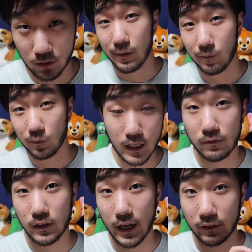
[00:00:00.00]
and
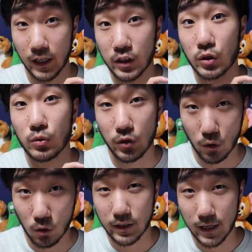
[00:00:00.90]
if the
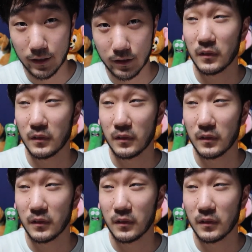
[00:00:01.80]
Tessurio says,